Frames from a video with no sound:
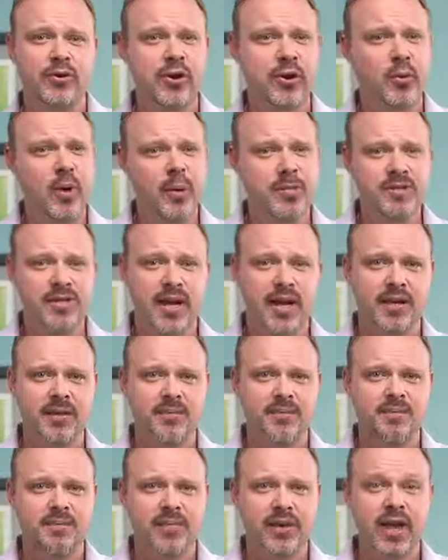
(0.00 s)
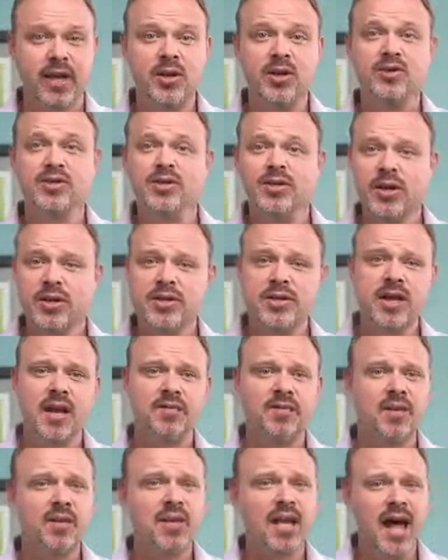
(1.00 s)
your website, and you'll start to
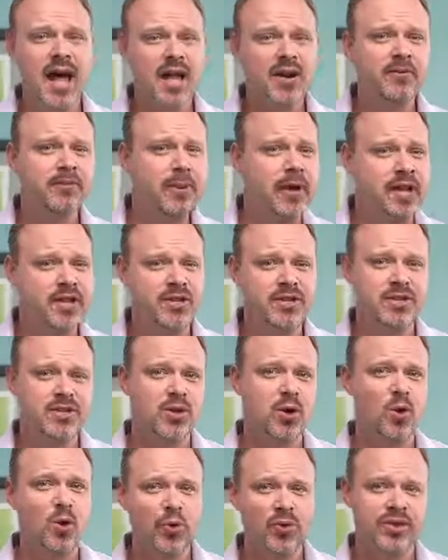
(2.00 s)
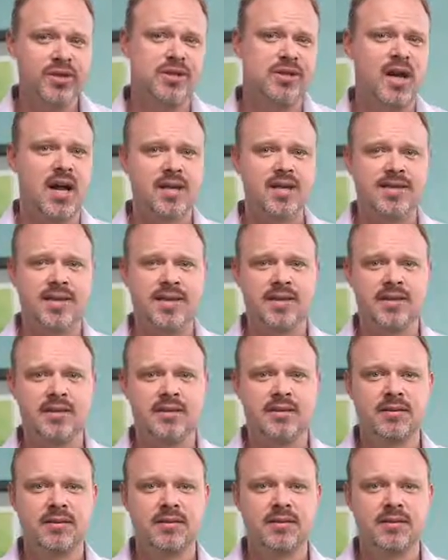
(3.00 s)
have a lot of pages to hold this content.
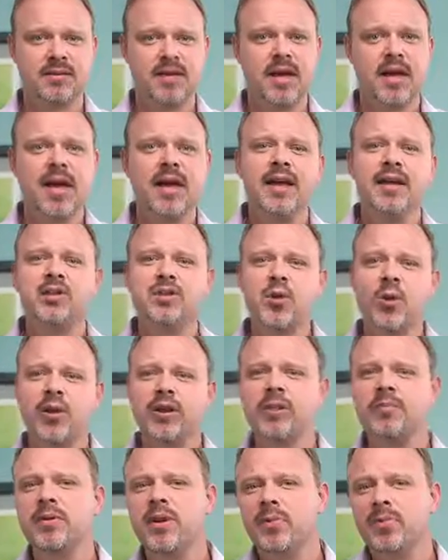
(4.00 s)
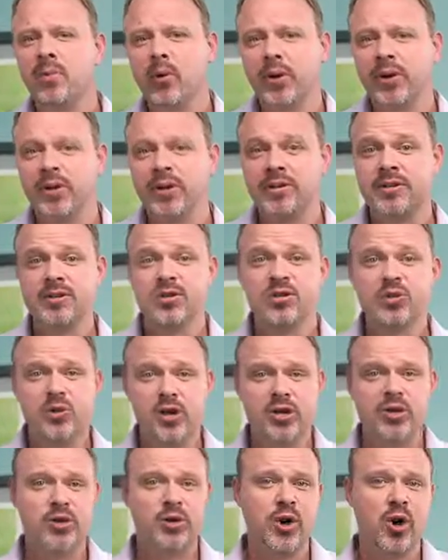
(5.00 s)
It's going to be important to
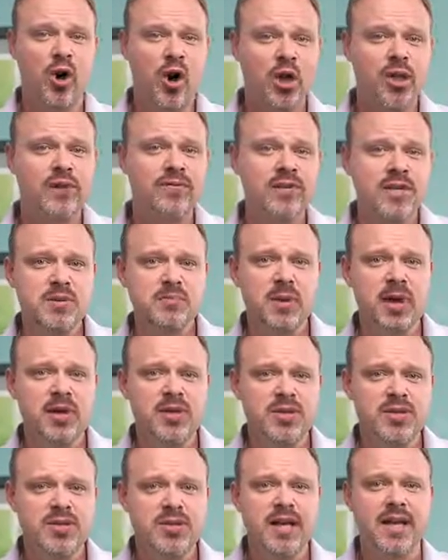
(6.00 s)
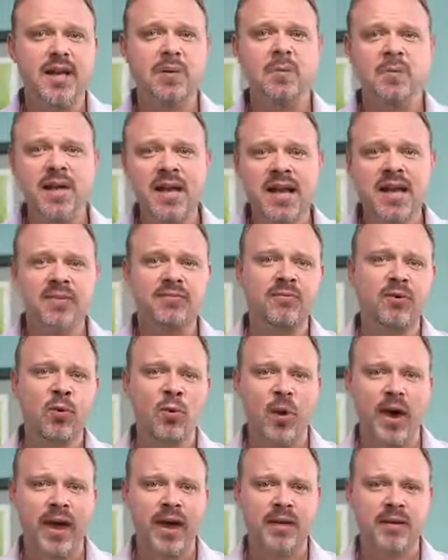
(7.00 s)
structure all of these pages in a meaningful
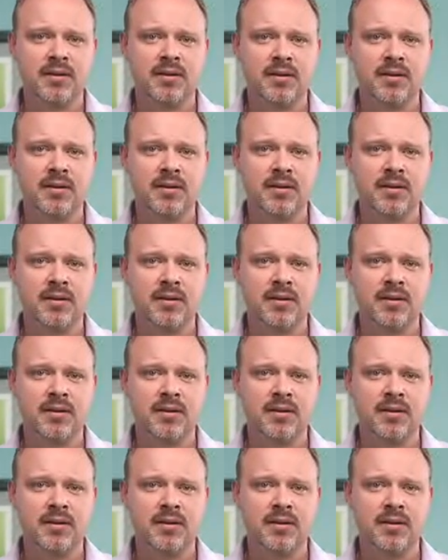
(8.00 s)
way,